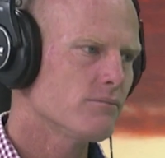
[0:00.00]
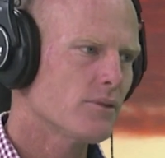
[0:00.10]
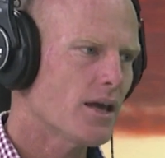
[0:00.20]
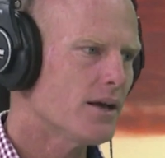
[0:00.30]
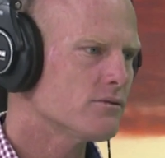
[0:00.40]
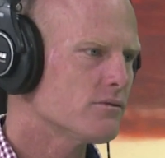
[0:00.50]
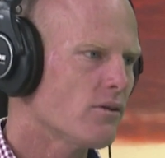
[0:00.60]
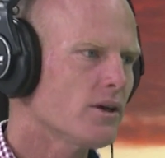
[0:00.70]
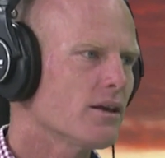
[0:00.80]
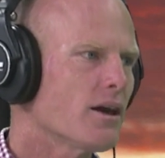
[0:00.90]
councillors,
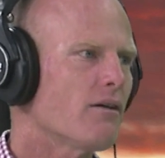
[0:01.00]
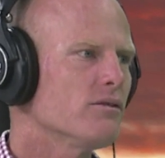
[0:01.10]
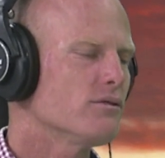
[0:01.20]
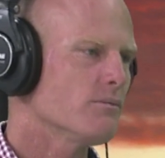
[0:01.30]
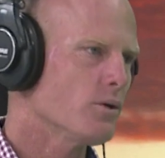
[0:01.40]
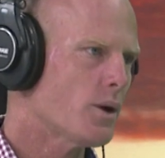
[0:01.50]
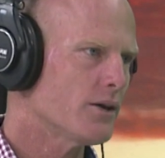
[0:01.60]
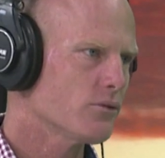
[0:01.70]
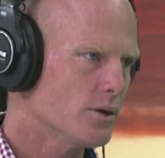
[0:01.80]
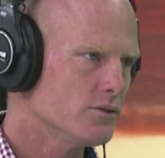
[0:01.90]
I encourage them to
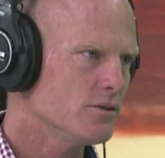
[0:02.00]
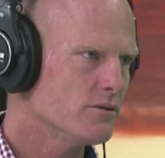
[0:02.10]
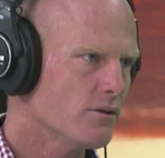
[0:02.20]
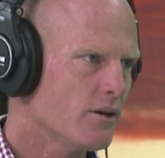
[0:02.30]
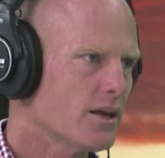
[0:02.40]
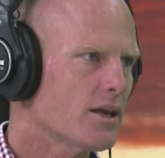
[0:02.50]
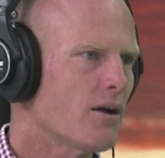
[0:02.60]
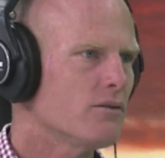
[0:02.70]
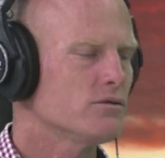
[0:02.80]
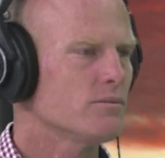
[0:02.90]
ask questions. I
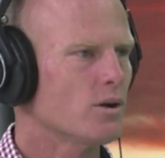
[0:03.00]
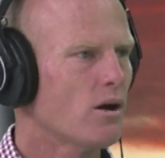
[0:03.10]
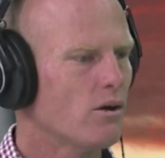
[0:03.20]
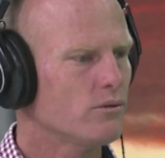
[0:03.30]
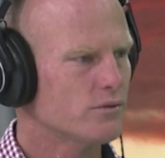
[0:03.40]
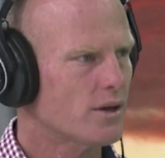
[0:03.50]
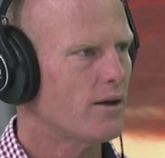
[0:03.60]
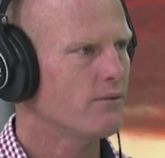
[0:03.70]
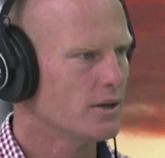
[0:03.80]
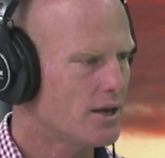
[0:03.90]
encourage them to hold
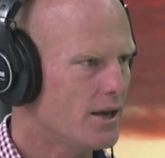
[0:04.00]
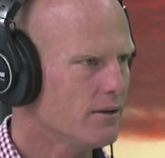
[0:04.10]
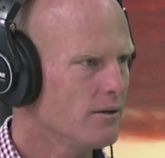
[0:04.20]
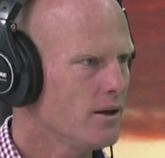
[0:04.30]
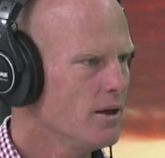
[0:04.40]
staff at account,